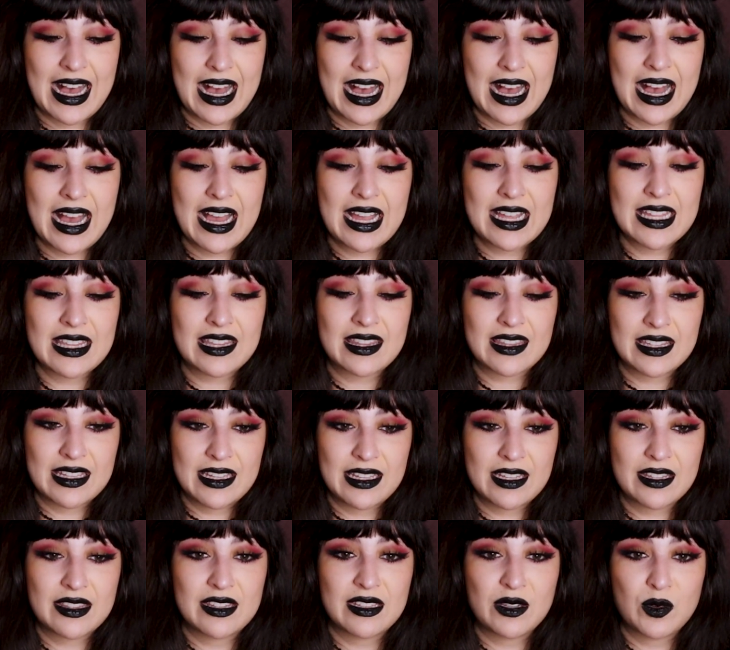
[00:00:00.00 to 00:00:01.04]
I
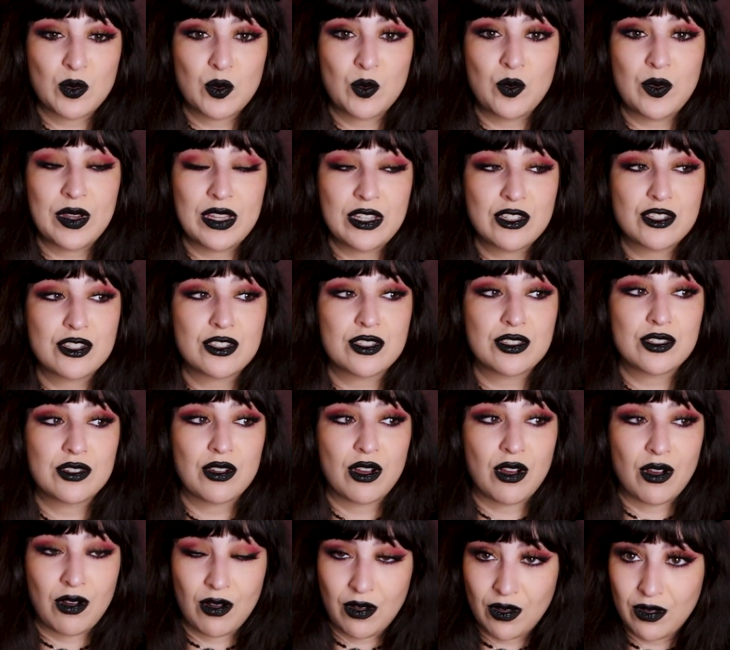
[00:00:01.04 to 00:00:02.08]
think that we should
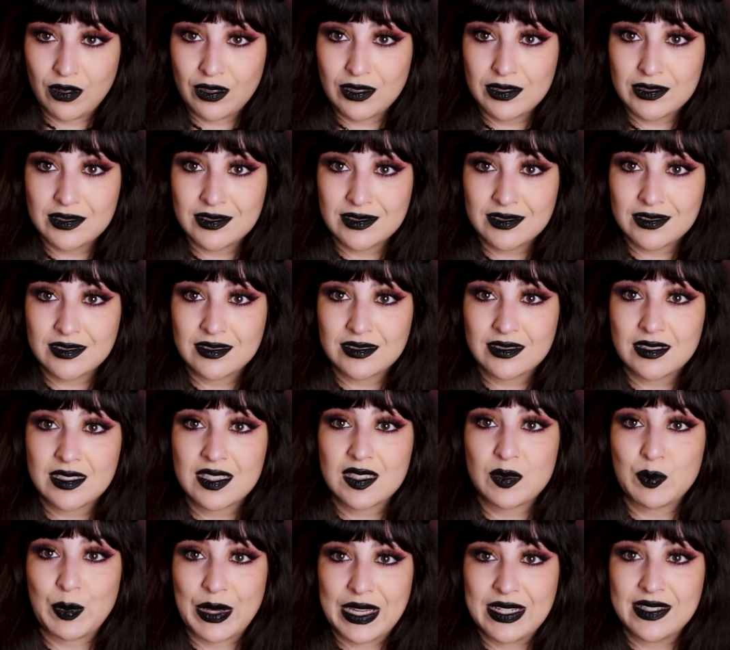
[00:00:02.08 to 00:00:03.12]
all
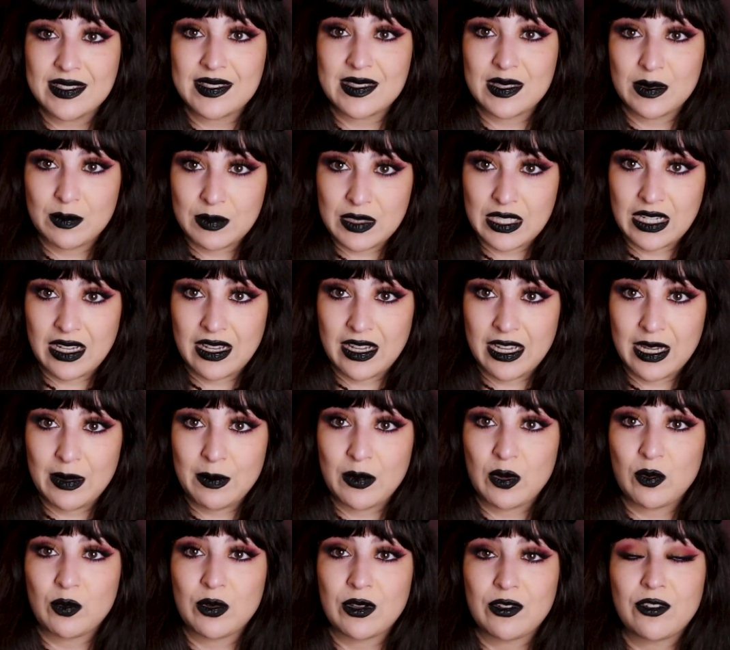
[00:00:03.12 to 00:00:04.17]
spend some
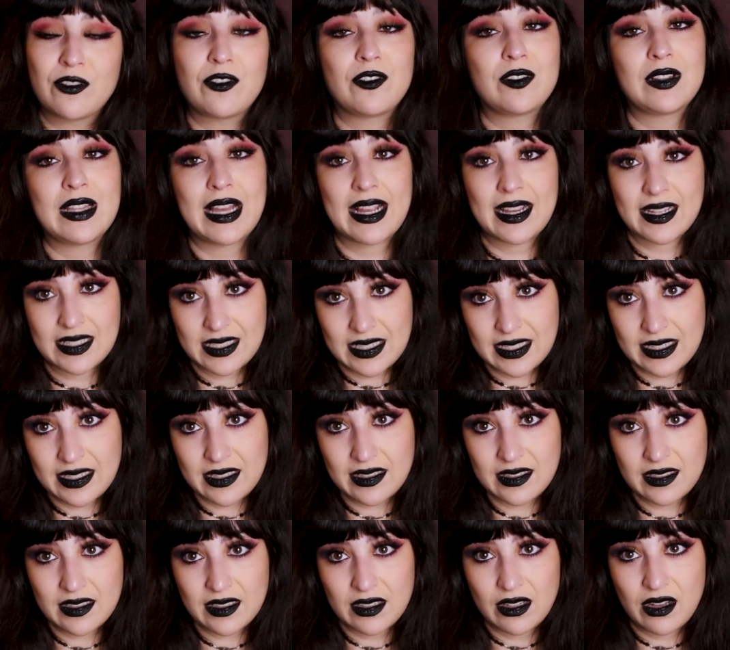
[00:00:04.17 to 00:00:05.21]
time
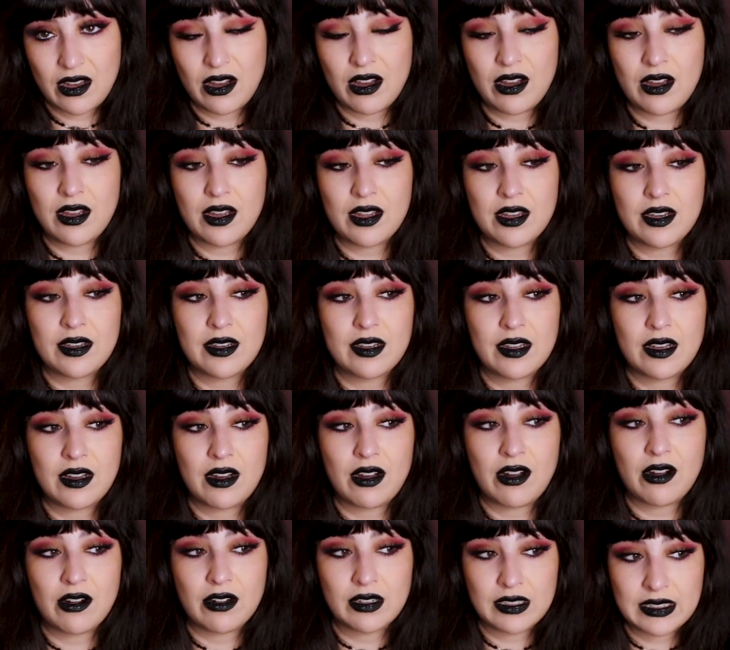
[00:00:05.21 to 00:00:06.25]
reflecting on
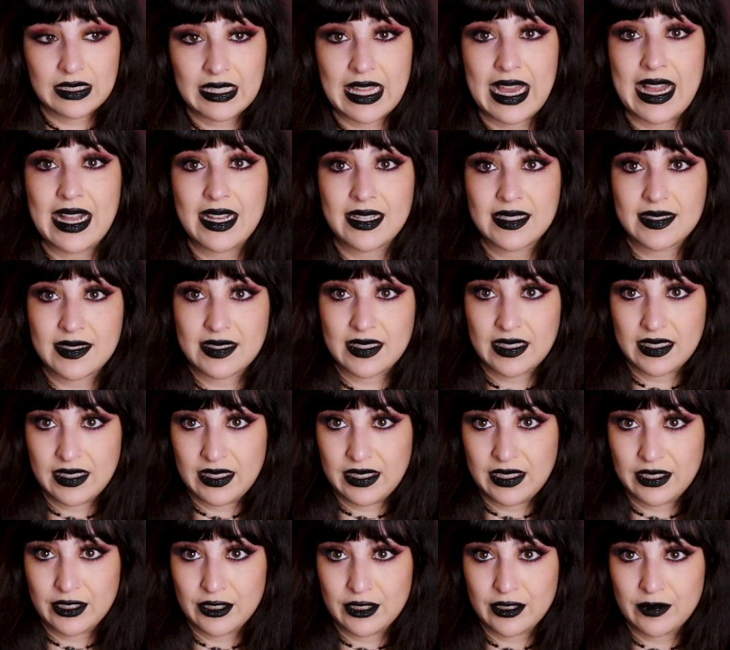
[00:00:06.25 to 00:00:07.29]
our last
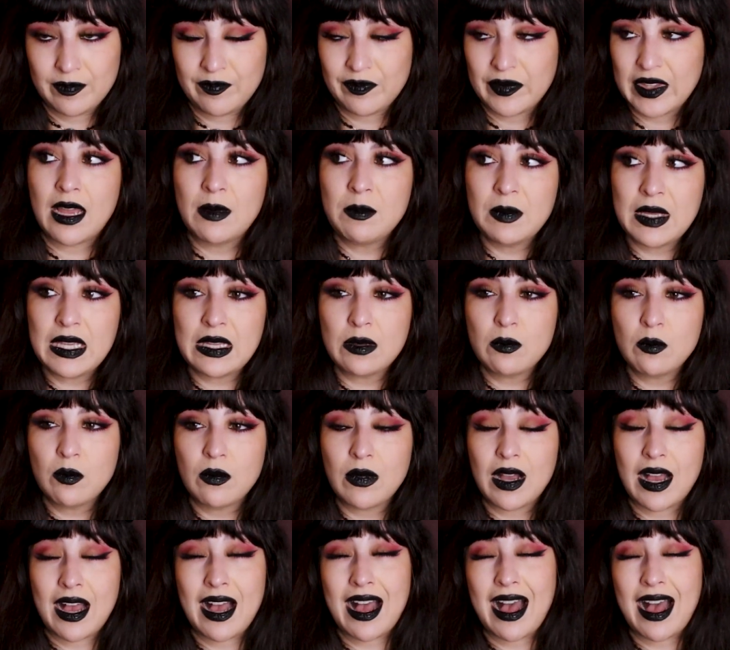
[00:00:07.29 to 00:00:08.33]
year. I mean